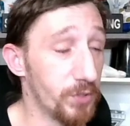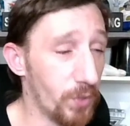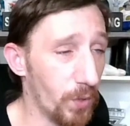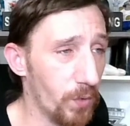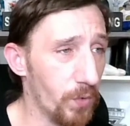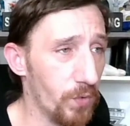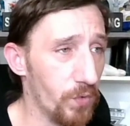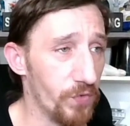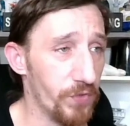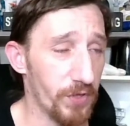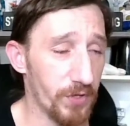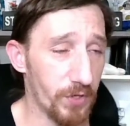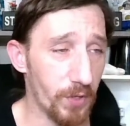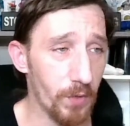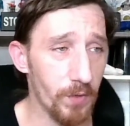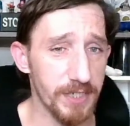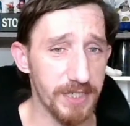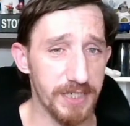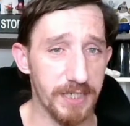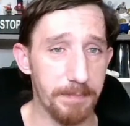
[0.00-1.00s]
goal. The
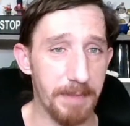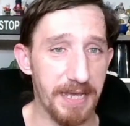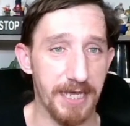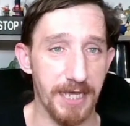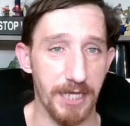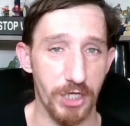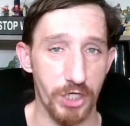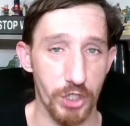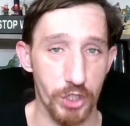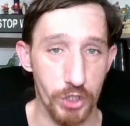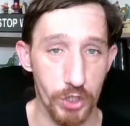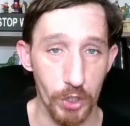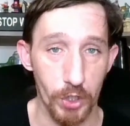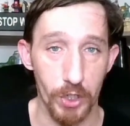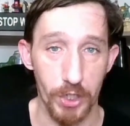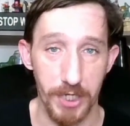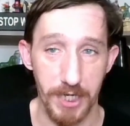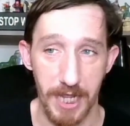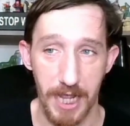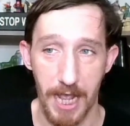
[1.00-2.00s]
goal is to make it
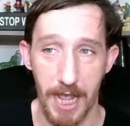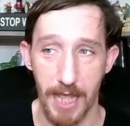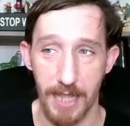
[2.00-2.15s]
good,